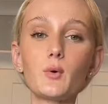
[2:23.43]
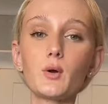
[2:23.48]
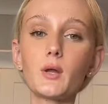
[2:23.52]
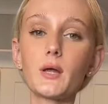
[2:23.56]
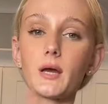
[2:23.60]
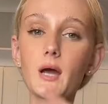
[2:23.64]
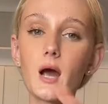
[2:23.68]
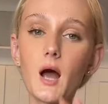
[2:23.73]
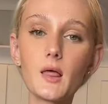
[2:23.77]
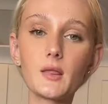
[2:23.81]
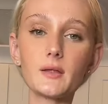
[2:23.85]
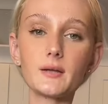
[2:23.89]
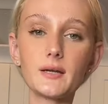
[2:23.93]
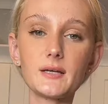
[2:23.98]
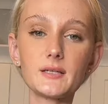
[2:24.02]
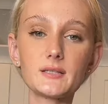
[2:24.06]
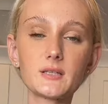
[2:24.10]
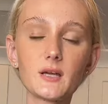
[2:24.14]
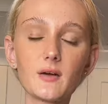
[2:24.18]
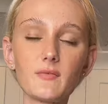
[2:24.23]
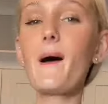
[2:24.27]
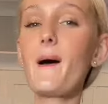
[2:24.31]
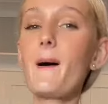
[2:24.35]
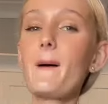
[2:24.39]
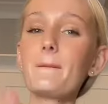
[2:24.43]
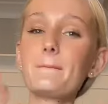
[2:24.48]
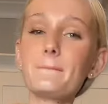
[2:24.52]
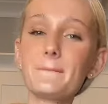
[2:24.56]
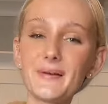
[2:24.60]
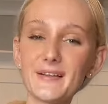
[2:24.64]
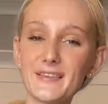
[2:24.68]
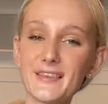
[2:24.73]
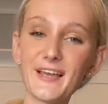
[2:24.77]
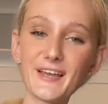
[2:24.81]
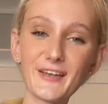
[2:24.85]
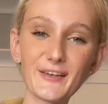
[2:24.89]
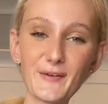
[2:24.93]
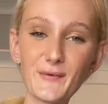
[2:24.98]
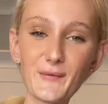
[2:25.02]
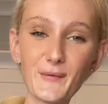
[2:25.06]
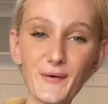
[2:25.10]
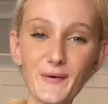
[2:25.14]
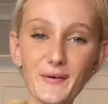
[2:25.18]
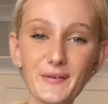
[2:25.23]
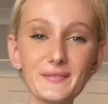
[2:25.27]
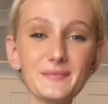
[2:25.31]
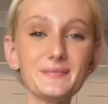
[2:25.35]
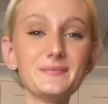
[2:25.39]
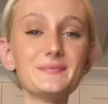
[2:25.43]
like holiday stuff, but thank you all.